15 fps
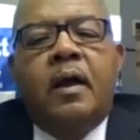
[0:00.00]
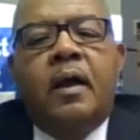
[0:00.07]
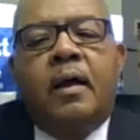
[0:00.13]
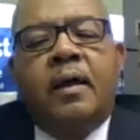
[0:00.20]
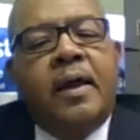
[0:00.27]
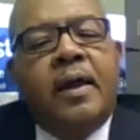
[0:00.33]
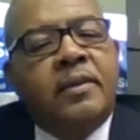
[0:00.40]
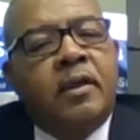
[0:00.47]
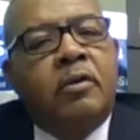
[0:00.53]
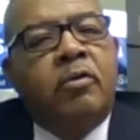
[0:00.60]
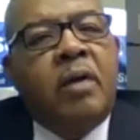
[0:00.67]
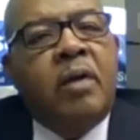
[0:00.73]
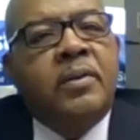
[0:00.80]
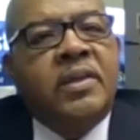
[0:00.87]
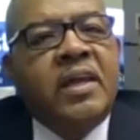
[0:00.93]
get the raw
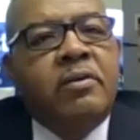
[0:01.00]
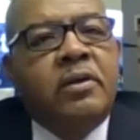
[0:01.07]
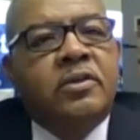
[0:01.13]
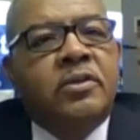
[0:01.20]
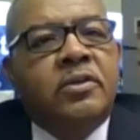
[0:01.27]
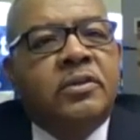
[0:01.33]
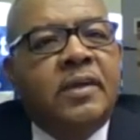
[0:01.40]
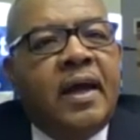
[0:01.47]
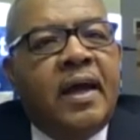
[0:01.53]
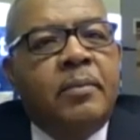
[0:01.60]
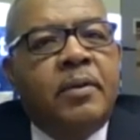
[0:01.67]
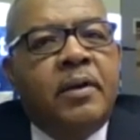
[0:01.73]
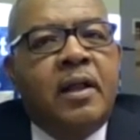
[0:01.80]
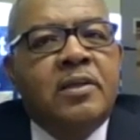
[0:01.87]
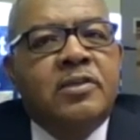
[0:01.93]
materials on time,
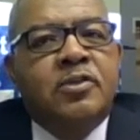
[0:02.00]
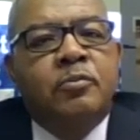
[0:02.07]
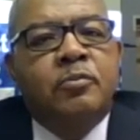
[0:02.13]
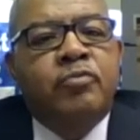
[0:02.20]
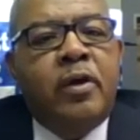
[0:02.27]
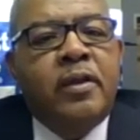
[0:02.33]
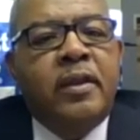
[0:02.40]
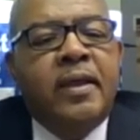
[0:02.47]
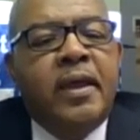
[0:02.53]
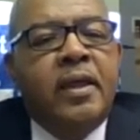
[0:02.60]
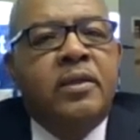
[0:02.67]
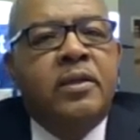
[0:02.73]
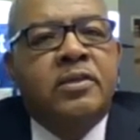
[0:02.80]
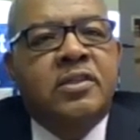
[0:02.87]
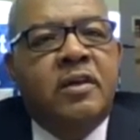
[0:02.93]
but also trying to get
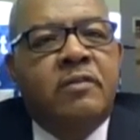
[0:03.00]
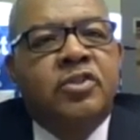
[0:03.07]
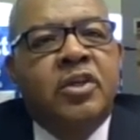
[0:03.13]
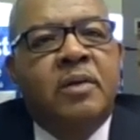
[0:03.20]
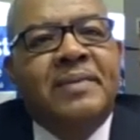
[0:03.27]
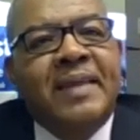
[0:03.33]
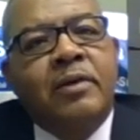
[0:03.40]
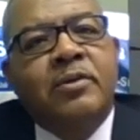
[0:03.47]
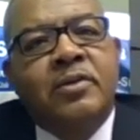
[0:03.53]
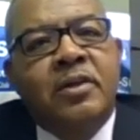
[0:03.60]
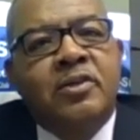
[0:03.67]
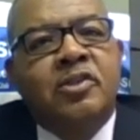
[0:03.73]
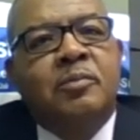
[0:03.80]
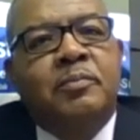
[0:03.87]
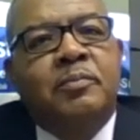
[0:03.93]
their stuff shipped out
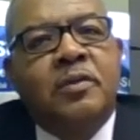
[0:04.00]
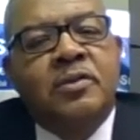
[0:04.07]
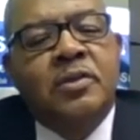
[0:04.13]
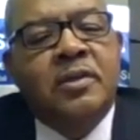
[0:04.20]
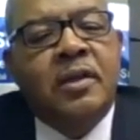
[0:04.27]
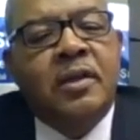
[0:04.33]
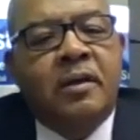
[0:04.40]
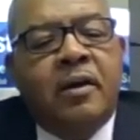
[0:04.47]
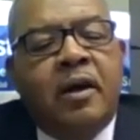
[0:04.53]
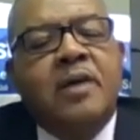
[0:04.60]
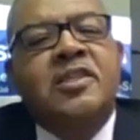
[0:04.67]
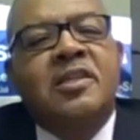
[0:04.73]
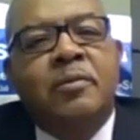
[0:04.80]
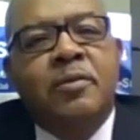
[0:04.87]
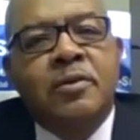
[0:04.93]
to their
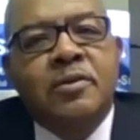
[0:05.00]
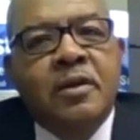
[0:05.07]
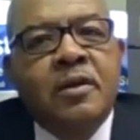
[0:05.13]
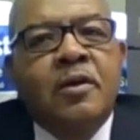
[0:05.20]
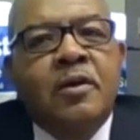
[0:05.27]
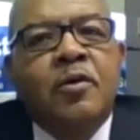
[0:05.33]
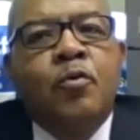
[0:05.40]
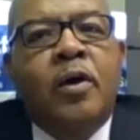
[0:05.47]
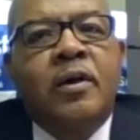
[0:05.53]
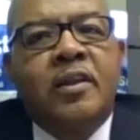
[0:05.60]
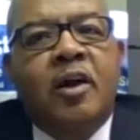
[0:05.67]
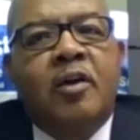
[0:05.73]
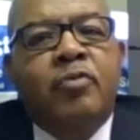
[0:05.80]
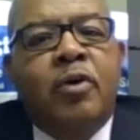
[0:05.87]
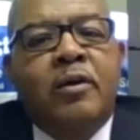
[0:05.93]
customers, who are now
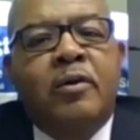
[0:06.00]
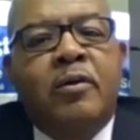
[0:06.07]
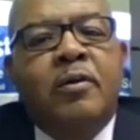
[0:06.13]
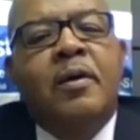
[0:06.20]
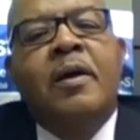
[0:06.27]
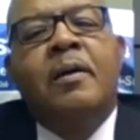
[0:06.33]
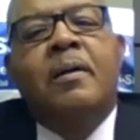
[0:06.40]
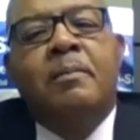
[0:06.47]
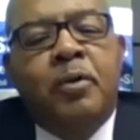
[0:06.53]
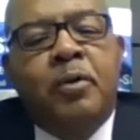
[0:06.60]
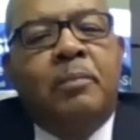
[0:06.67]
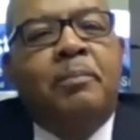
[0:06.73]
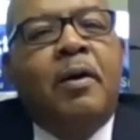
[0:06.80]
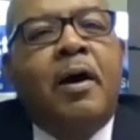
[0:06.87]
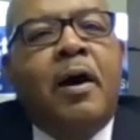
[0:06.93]
trying to put a
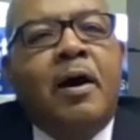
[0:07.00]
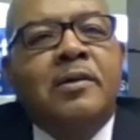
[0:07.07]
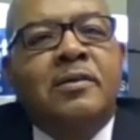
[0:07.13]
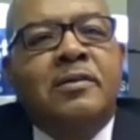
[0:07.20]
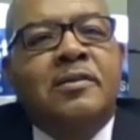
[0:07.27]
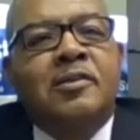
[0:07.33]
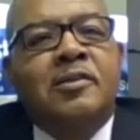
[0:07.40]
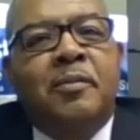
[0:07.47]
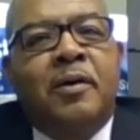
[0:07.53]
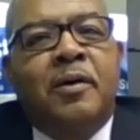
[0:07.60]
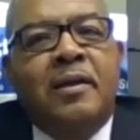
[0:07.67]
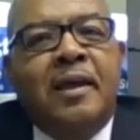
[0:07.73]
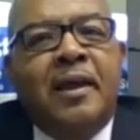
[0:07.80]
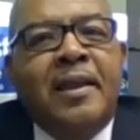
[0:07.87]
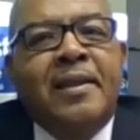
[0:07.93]
pause on
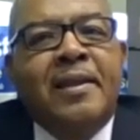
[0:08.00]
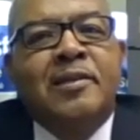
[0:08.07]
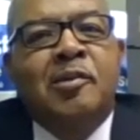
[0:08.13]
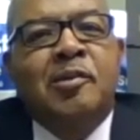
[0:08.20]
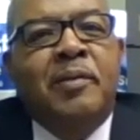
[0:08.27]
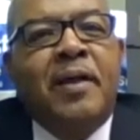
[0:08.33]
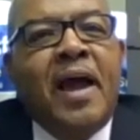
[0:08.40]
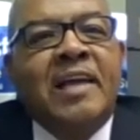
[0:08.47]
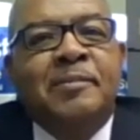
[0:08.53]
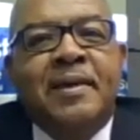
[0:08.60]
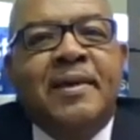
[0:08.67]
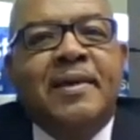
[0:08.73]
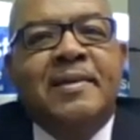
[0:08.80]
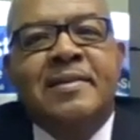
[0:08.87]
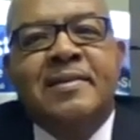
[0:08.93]
getting the supplies
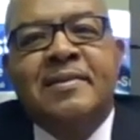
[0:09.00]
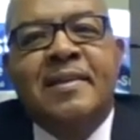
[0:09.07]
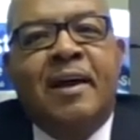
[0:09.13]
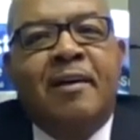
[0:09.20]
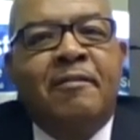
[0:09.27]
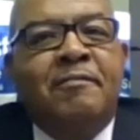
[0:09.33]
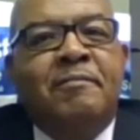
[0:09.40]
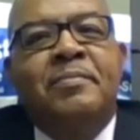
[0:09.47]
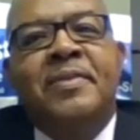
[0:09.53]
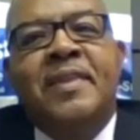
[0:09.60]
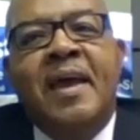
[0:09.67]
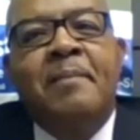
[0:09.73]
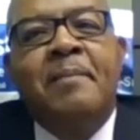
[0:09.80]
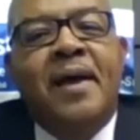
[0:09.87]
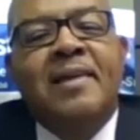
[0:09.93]
because of
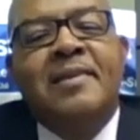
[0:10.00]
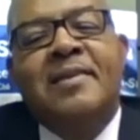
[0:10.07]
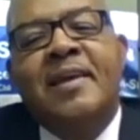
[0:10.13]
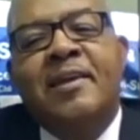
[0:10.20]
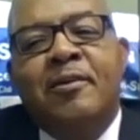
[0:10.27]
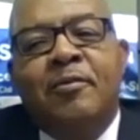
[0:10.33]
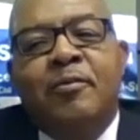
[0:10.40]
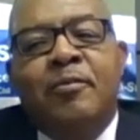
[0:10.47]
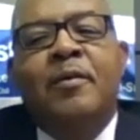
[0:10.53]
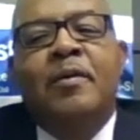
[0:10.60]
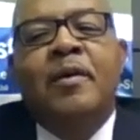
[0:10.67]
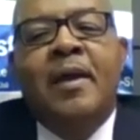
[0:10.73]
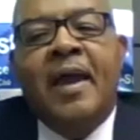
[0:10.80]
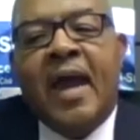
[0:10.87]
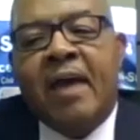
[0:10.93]
them not either
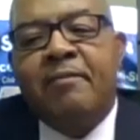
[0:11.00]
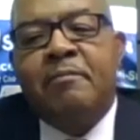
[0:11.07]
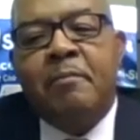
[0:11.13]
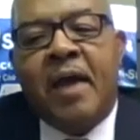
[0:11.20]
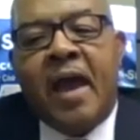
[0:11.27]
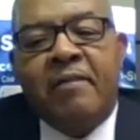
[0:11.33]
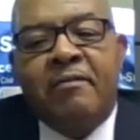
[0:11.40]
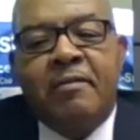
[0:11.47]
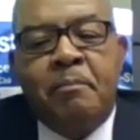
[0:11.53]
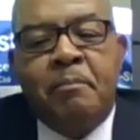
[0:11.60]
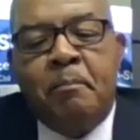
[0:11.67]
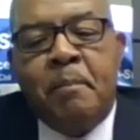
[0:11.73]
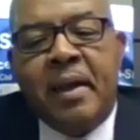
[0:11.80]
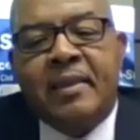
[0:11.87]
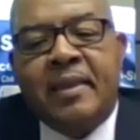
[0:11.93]
having
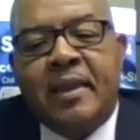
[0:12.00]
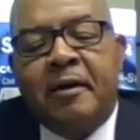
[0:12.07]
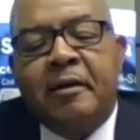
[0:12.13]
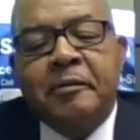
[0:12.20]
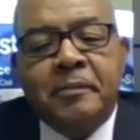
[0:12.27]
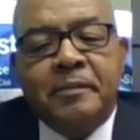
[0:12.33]
met their